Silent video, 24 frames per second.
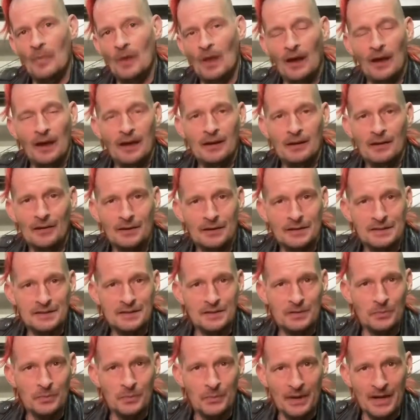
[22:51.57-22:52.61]
And
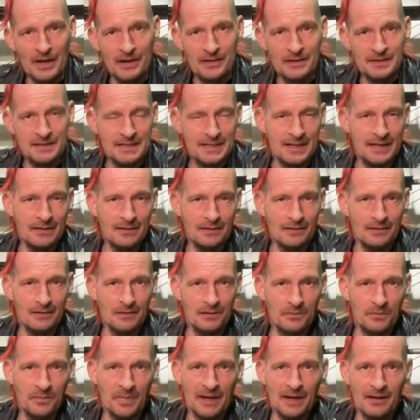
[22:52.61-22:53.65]
also better skill or
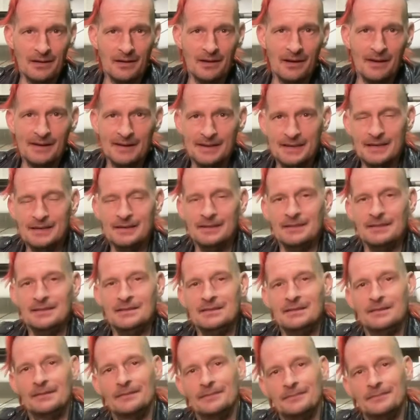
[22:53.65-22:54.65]
better ideas.